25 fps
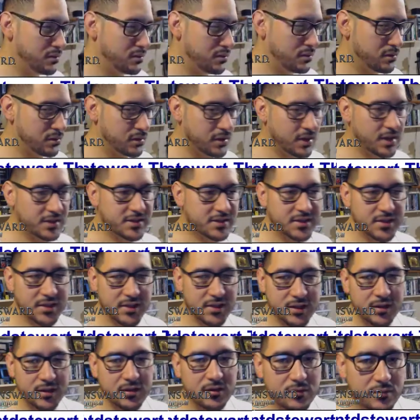
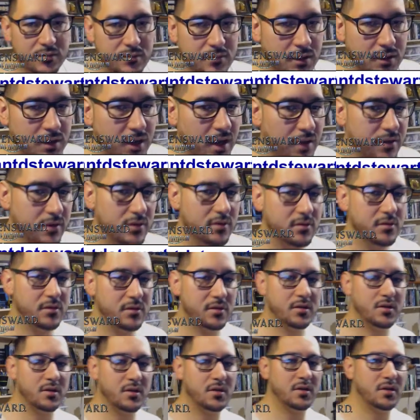Cutscene. Another.
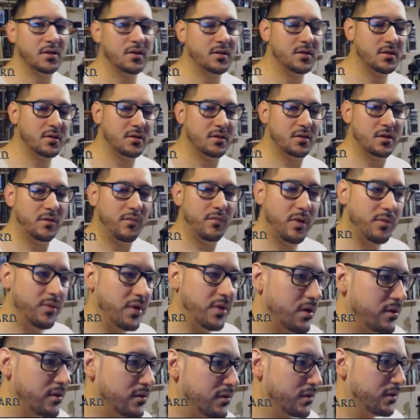There may be
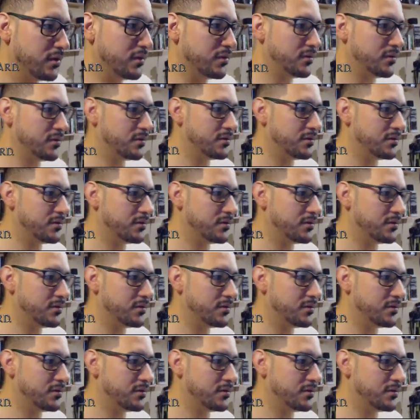a